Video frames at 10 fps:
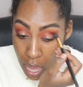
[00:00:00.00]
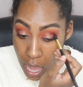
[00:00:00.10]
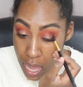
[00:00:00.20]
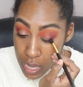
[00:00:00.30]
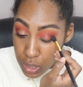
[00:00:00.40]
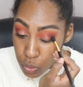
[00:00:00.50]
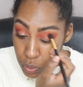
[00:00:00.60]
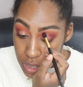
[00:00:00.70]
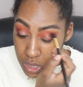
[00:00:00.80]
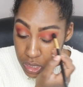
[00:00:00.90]
And
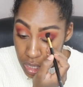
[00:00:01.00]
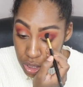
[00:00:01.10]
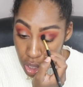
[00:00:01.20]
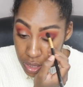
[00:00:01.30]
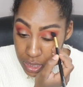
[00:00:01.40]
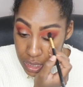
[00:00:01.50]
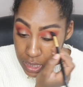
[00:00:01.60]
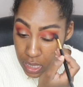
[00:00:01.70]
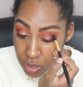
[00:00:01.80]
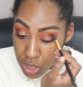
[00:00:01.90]
we discussed all the
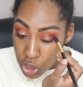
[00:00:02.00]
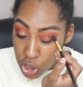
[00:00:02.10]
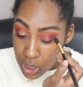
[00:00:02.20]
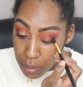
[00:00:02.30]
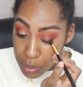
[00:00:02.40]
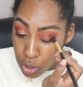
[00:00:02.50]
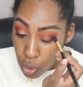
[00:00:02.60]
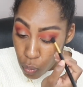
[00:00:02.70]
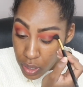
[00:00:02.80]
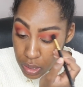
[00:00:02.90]
details, and she let me
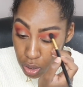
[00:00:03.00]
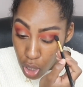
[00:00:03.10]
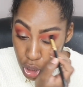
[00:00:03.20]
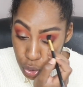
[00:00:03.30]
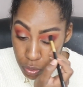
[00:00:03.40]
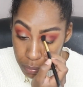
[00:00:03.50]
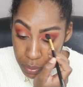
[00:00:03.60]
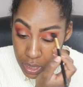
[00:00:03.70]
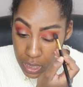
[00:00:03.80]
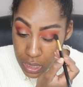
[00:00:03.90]
know when the launch would
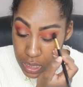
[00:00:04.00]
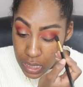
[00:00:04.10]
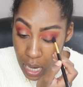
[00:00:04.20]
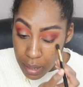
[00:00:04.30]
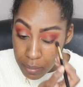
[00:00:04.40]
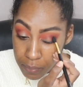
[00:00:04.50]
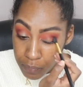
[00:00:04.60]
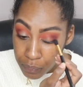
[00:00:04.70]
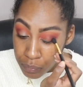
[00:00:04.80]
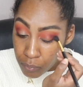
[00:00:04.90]
be, the
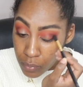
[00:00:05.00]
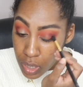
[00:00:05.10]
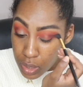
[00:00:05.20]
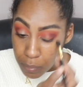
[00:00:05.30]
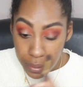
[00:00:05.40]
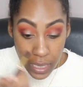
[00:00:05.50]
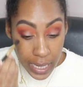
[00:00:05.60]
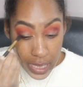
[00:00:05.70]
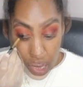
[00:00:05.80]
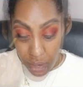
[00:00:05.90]
time, the
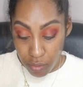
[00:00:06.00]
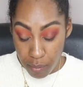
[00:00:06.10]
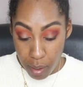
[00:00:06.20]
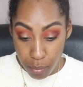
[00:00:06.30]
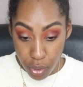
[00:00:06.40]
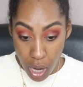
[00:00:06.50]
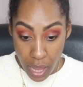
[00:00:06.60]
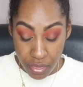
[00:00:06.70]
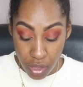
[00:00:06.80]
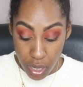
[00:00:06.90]
place. I remember
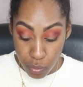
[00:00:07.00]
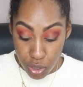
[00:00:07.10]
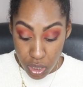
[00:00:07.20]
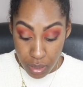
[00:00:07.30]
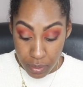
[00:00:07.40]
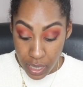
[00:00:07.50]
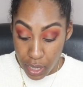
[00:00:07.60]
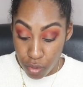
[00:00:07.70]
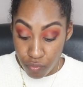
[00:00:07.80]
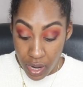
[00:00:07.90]
I thought it was gonna be
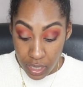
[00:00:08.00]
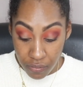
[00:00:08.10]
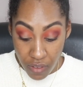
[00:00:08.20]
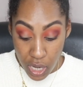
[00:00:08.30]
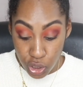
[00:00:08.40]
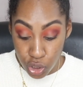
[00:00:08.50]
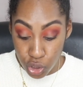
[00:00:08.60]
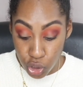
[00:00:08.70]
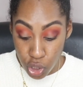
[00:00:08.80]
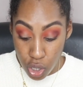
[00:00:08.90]
like a regular
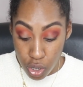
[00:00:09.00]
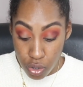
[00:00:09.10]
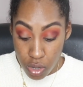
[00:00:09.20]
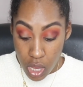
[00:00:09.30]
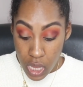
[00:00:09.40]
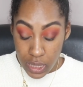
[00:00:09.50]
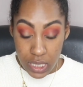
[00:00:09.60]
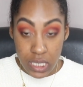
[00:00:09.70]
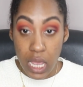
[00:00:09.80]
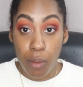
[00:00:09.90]
fashion show.
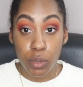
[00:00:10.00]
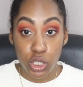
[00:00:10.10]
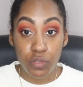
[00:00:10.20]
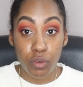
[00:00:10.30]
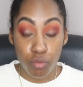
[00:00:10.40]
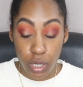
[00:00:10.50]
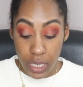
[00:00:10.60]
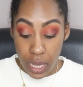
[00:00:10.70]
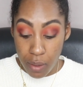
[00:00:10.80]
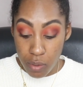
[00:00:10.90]
This is how much of a
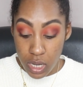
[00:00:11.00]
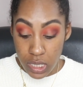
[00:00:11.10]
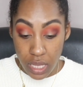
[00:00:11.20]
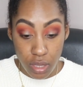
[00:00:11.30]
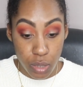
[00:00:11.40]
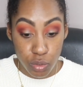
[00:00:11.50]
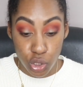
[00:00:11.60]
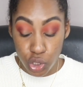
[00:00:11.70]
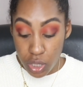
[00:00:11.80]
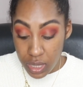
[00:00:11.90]
rookie I was. I thought it
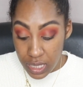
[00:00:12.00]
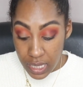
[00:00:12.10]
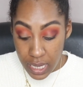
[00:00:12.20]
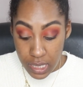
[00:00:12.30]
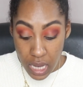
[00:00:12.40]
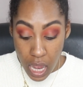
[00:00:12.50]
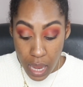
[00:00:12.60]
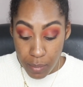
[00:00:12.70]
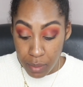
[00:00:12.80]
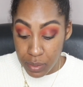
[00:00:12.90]
was during the
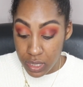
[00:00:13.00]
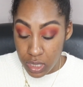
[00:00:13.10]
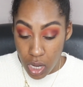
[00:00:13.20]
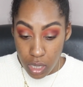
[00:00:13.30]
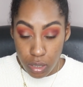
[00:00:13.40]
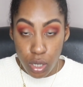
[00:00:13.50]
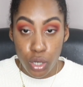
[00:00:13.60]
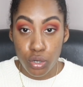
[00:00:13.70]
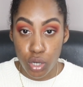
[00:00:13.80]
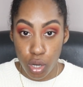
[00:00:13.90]
daytime, I'd be done.
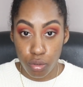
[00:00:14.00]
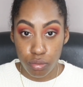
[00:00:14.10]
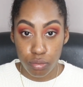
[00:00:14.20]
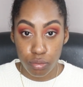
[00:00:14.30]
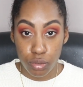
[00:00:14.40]
No.